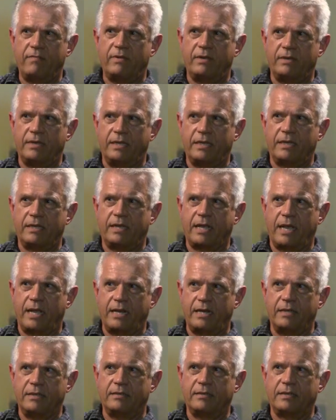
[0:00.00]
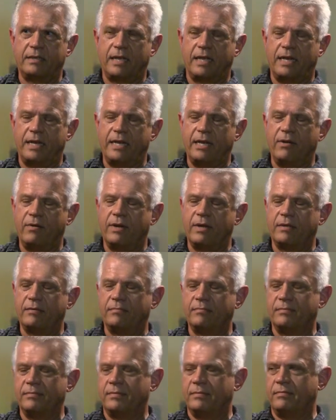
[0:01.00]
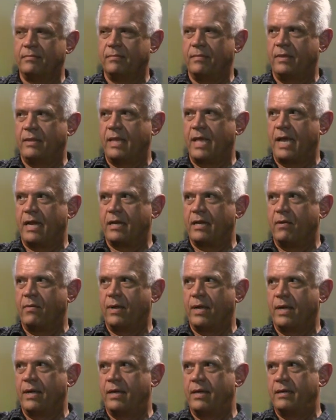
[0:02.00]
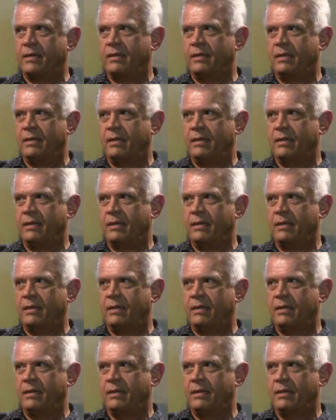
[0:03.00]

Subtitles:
and kind of hearing that going on.